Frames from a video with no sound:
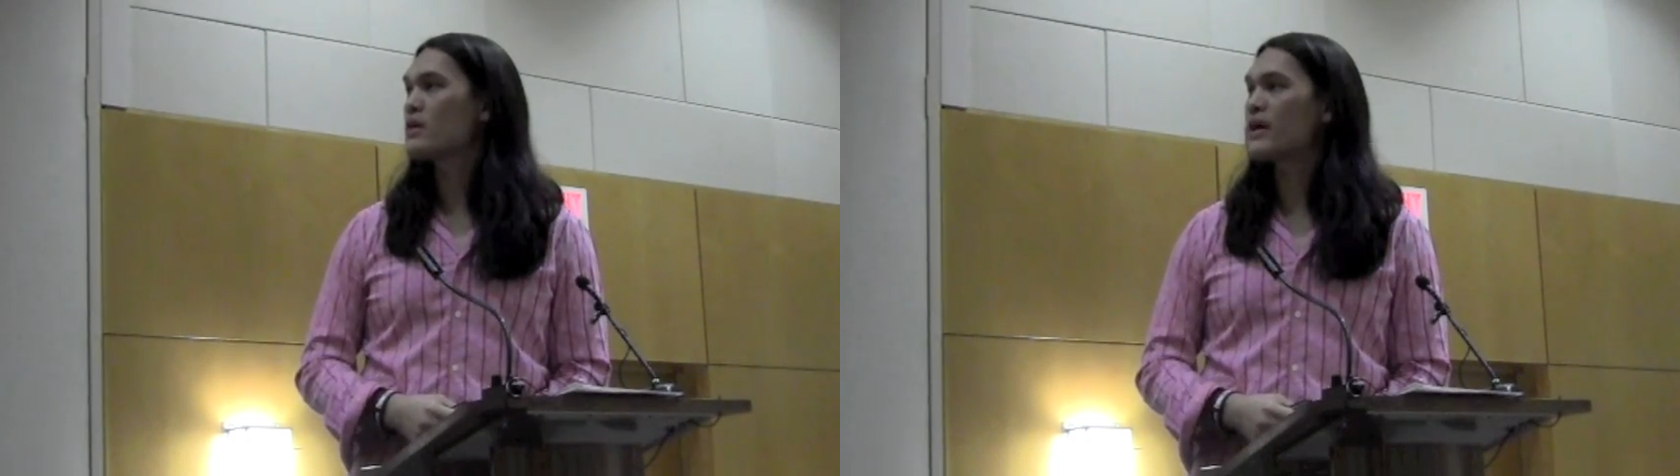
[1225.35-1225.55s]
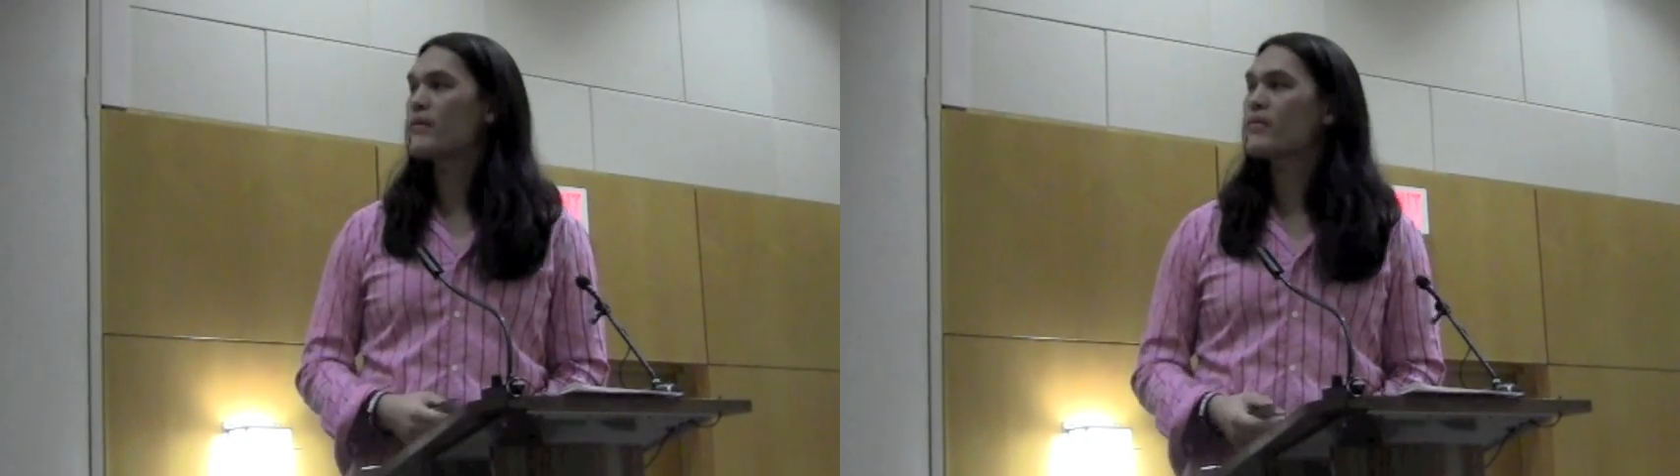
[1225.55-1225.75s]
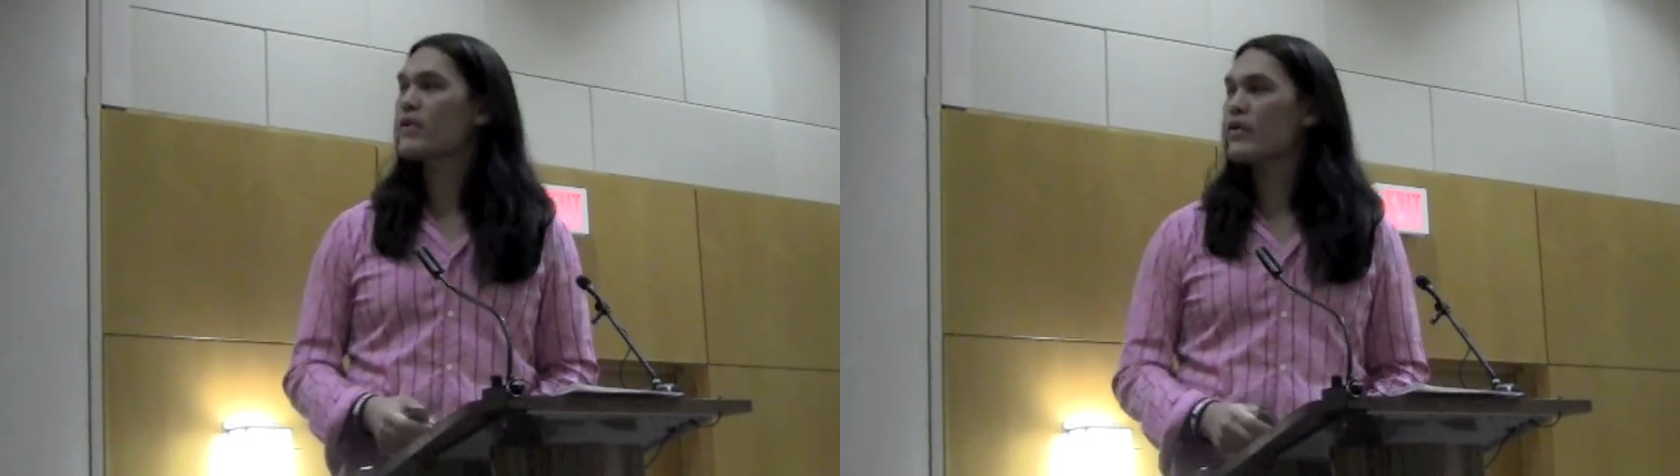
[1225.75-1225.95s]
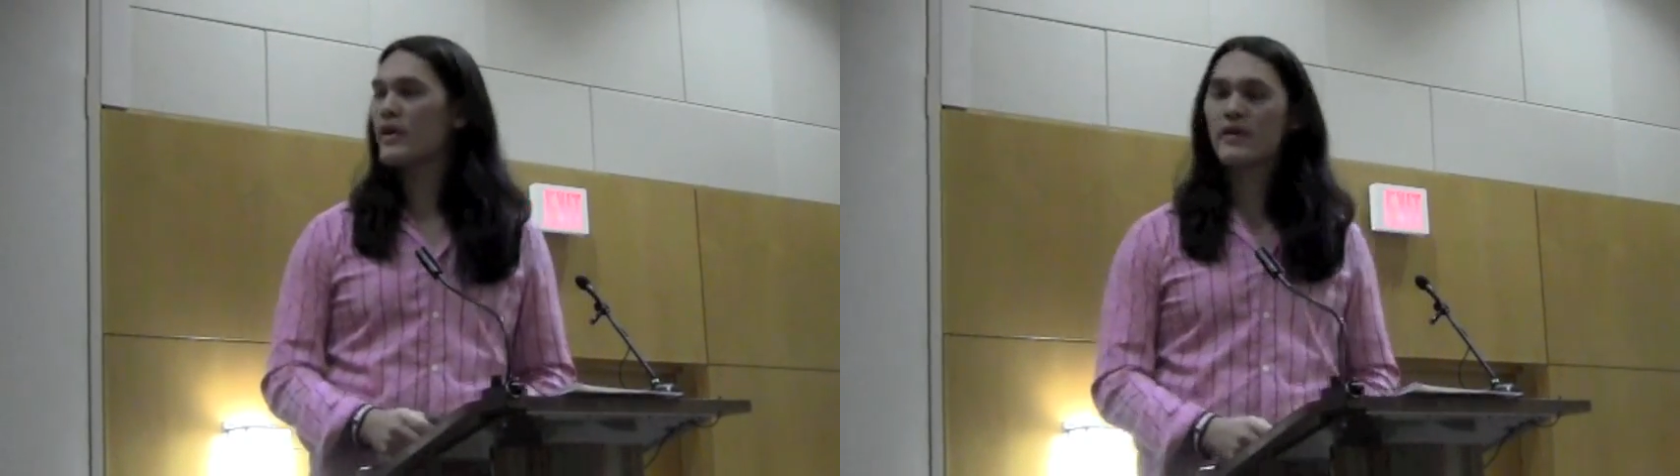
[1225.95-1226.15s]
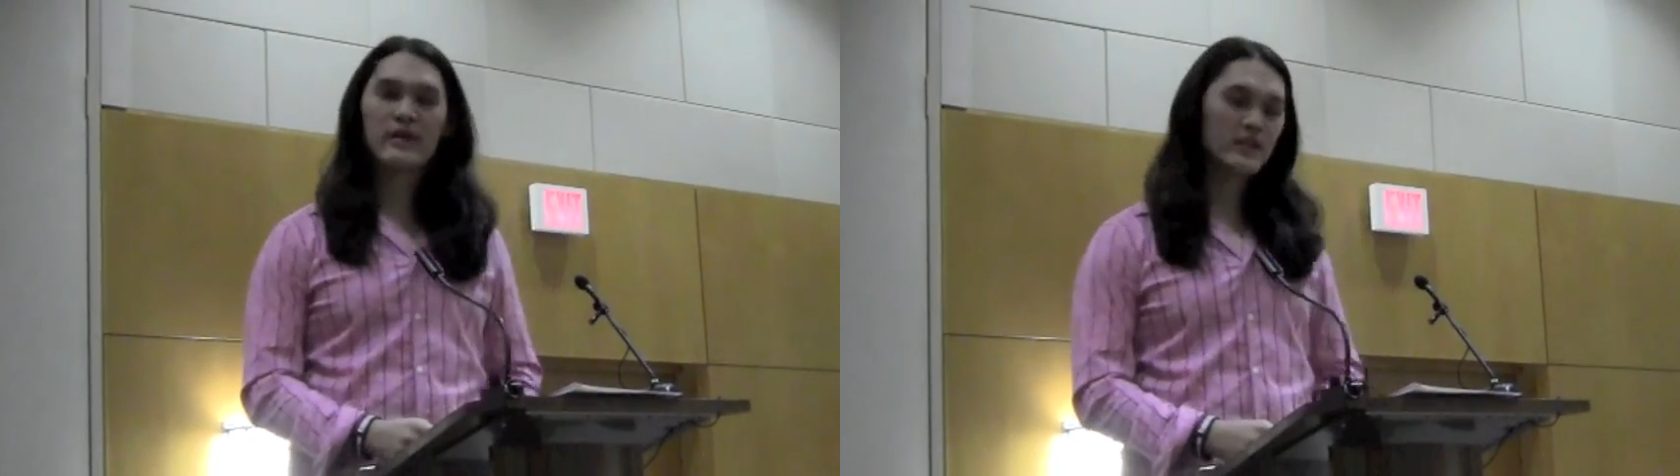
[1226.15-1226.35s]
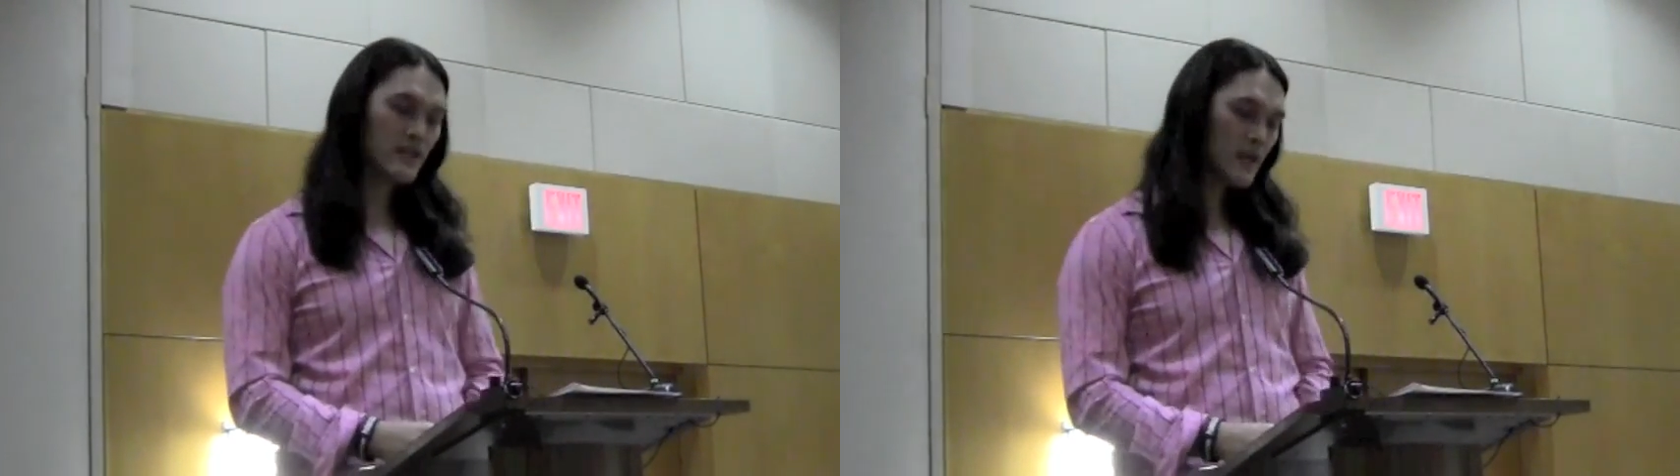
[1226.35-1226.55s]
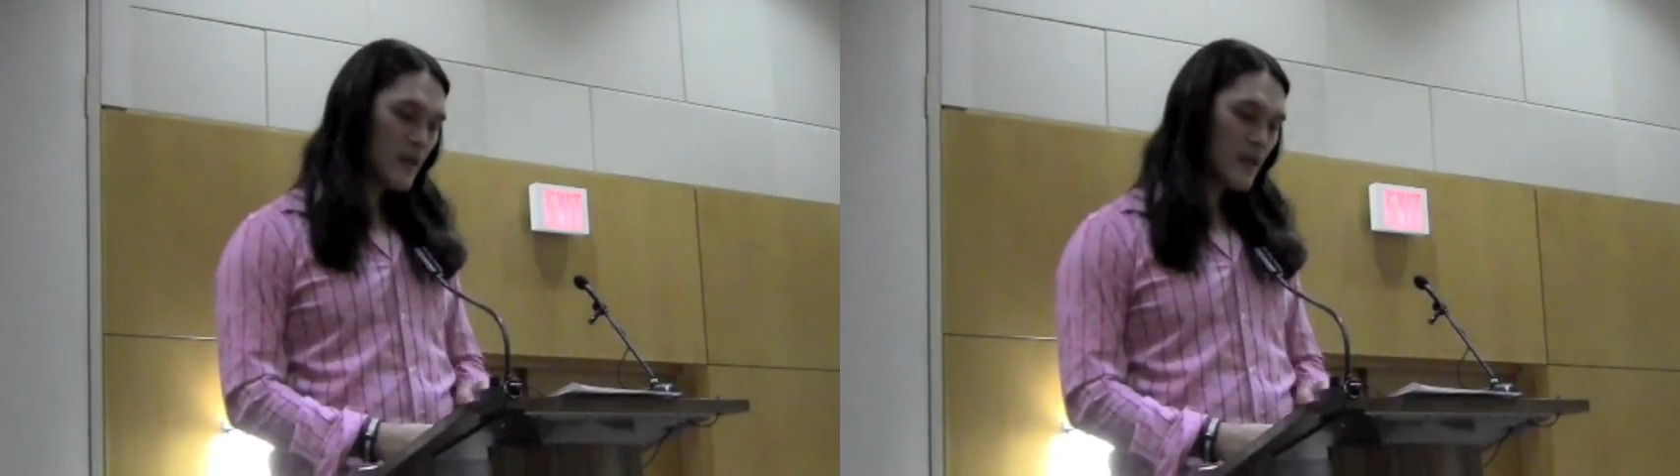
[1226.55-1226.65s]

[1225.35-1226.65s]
Yeah, all right, thanks.